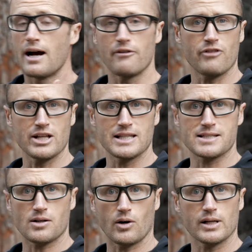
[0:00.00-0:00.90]
I find
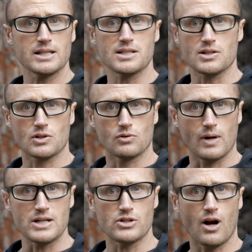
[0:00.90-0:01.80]
this target does a
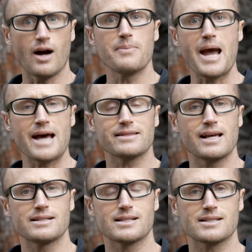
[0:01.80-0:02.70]
great job at
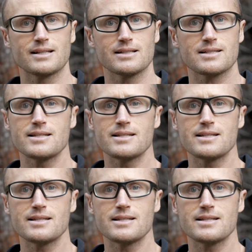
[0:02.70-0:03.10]
that distance,